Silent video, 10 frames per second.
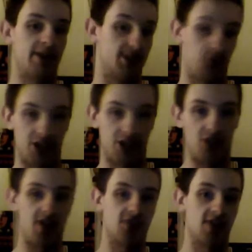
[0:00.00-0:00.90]
So what do you
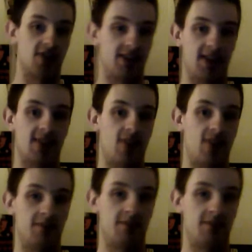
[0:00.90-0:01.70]
think they're going to think of him?